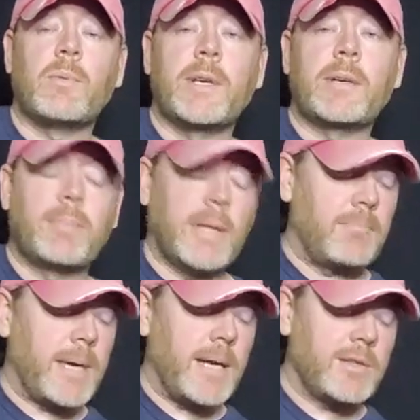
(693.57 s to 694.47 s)
where we can
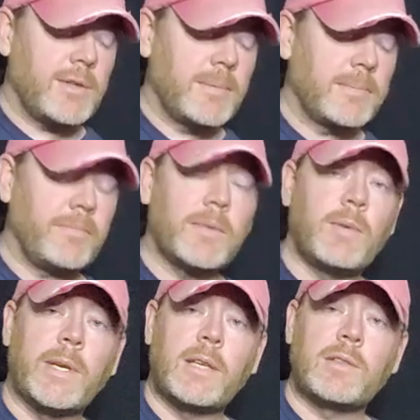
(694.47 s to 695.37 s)
play major,
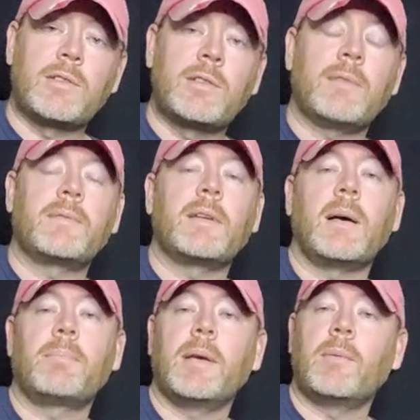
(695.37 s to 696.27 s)
we can shift
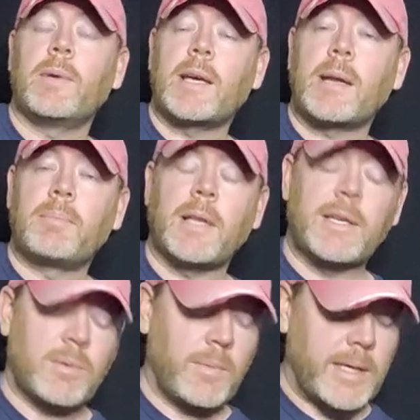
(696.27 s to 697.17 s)
up, and we got a
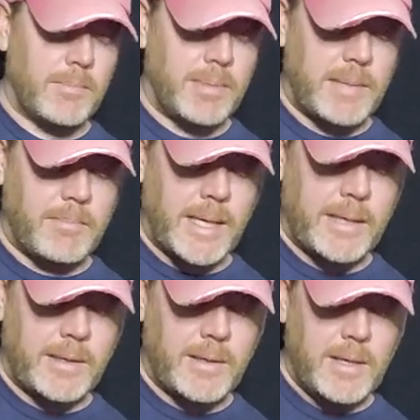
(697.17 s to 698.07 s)
place where we can play
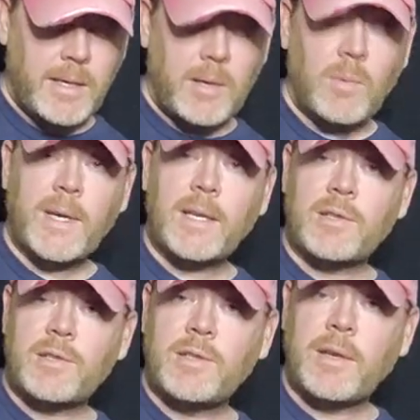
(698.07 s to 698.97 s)
minor. We
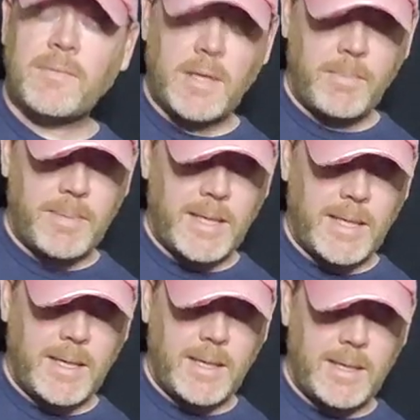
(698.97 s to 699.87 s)
can shift up
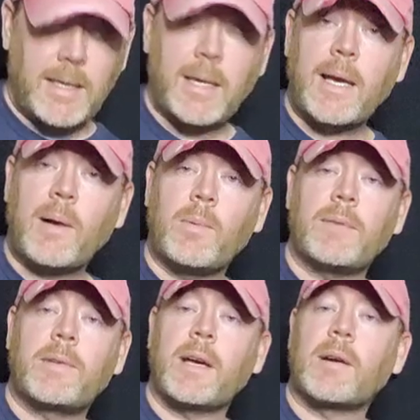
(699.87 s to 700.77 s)
again, and now
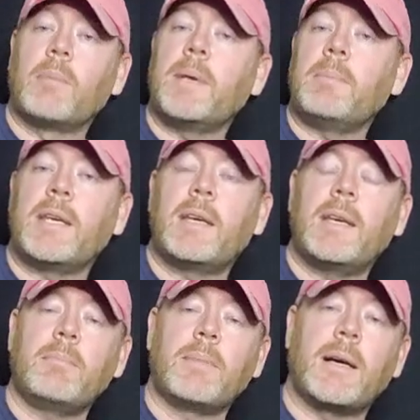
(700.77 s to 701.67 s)
we've got our B.B.
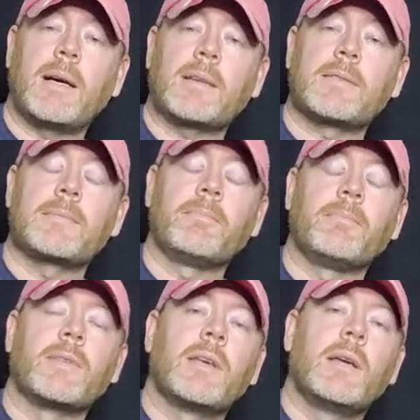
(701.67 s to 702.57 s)
King box
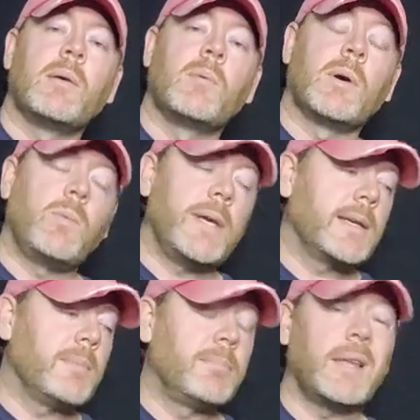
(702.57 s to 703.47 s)
where we
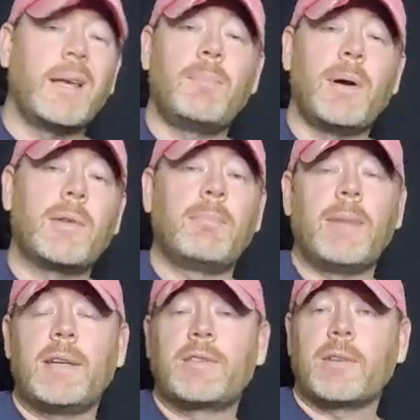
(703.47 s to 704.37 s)
can play both
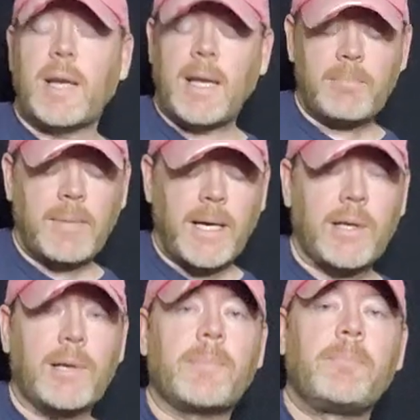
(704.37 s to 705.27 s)
major and
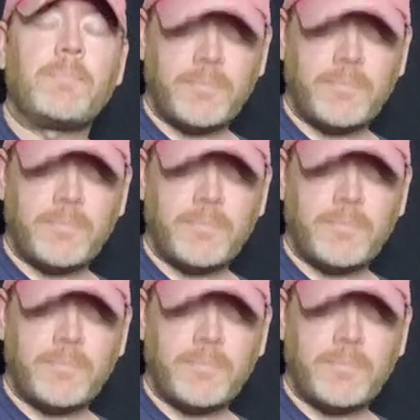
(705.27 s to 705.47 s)
minor.